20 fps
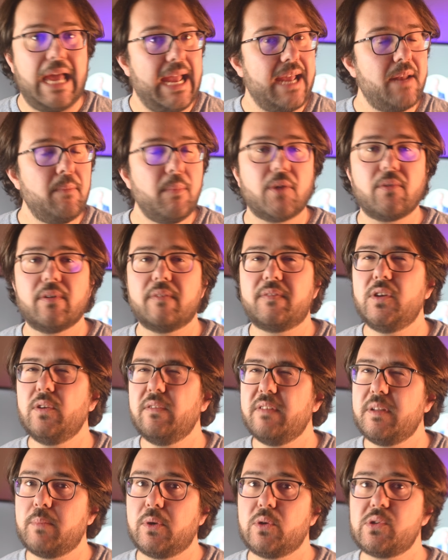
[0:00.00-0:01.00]
In my review of
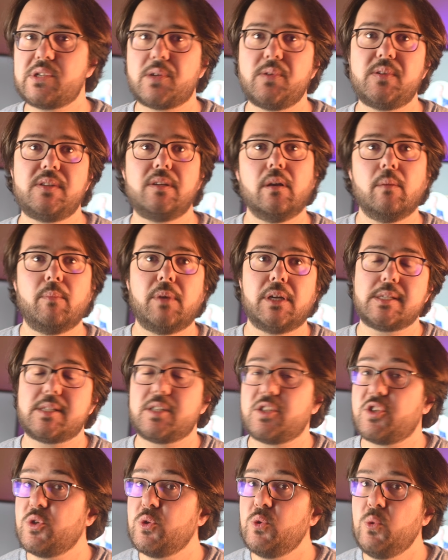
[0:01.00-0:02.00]
the Bose QC Earbuds
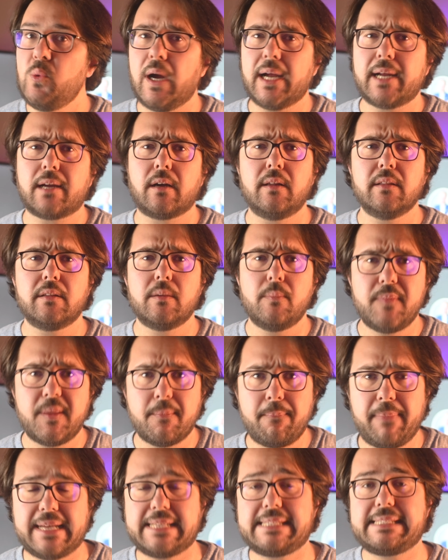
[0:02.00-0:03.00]
2, I called them the
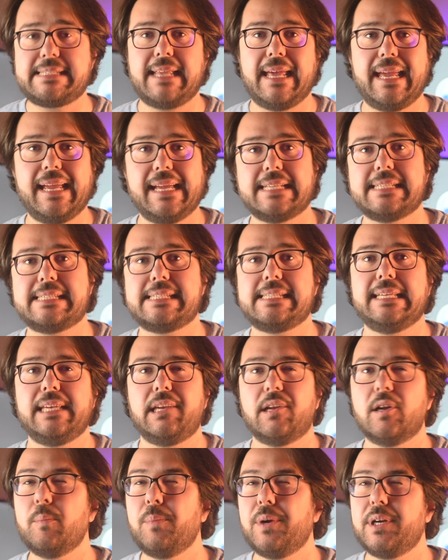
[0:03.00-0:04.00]
best ANC
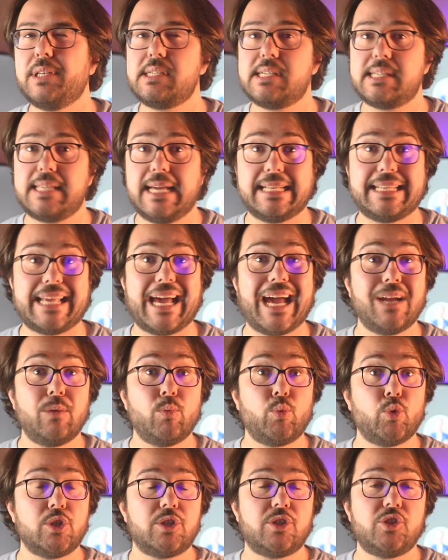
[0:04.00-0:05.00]
earbuds that I
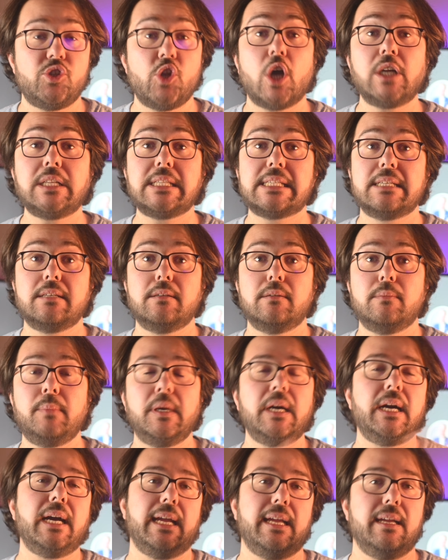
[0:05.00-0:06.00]
would not
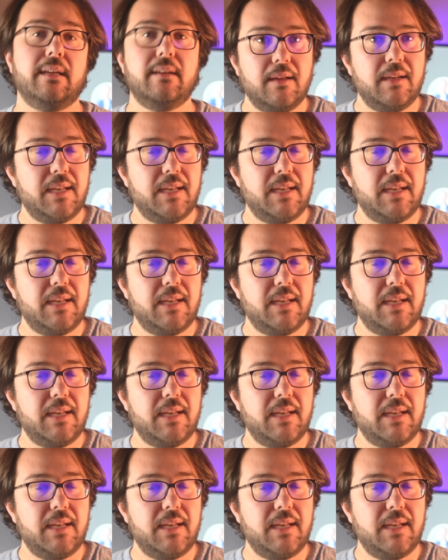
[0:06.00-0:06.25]
buy.